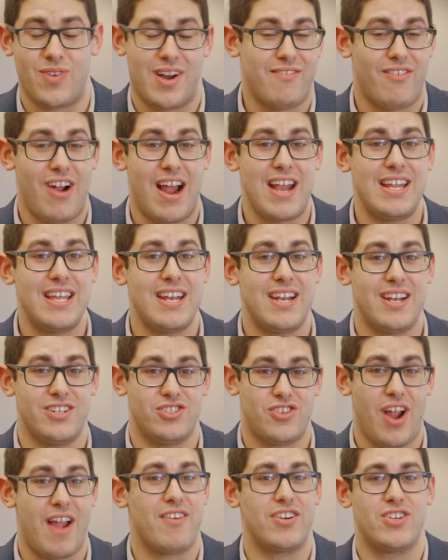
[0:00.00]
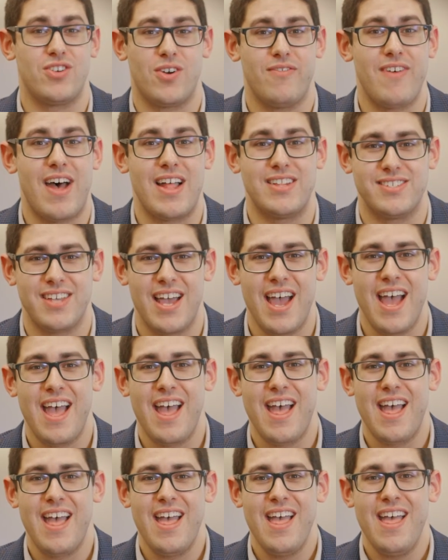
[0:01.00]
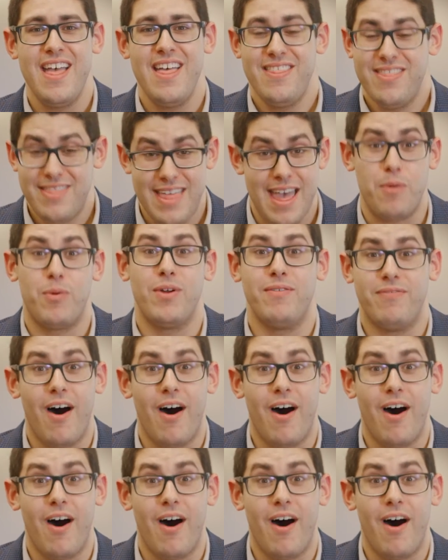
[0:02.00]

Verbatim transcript: whenever I needed a driver to events, they would